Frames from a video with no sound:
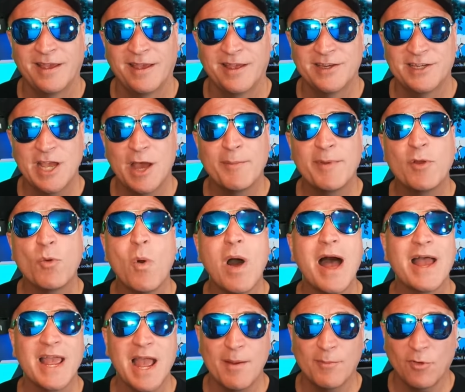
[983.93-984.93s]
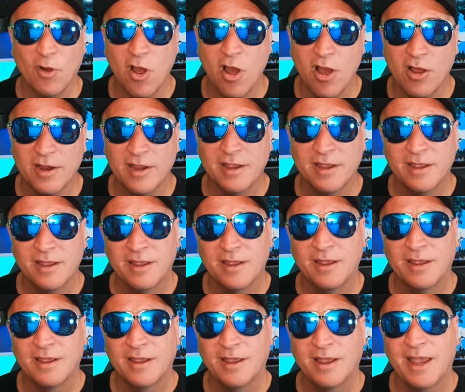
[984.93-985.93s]
Tell me why I'm wrong,
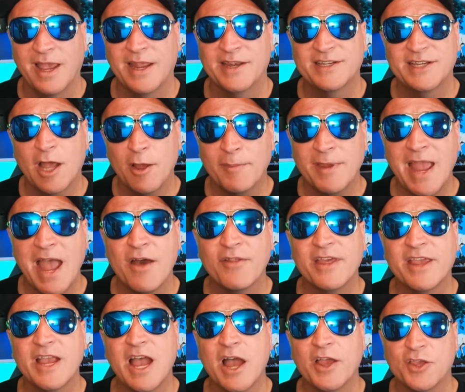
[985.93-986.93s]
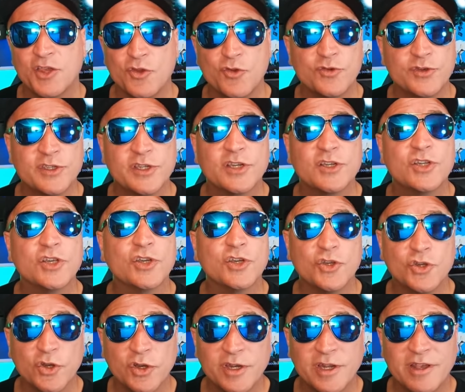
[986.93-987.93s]
and tell me how they got used to
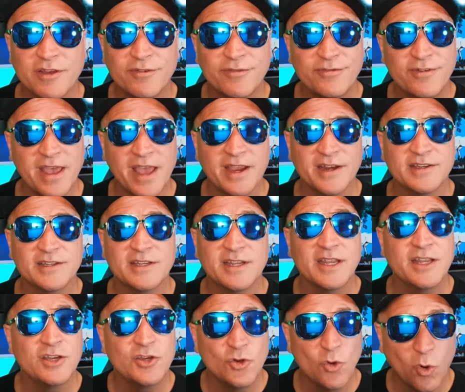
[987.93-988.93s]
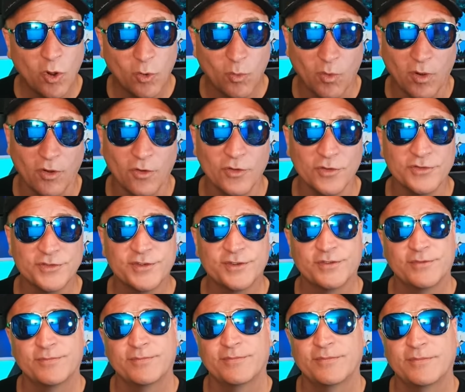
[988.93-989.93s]
good effect in your
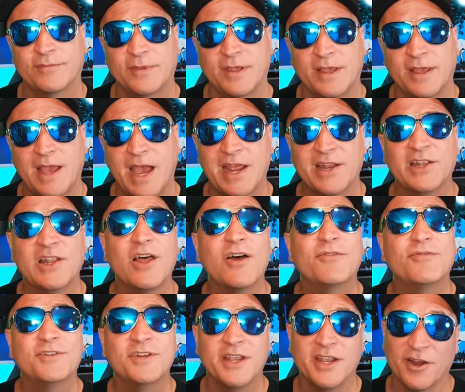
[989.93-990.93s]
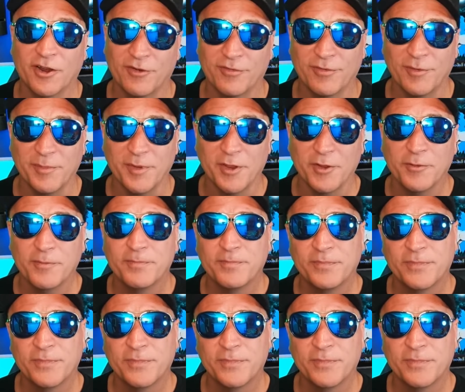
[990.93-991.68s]
worlds. I'd love to hear from you.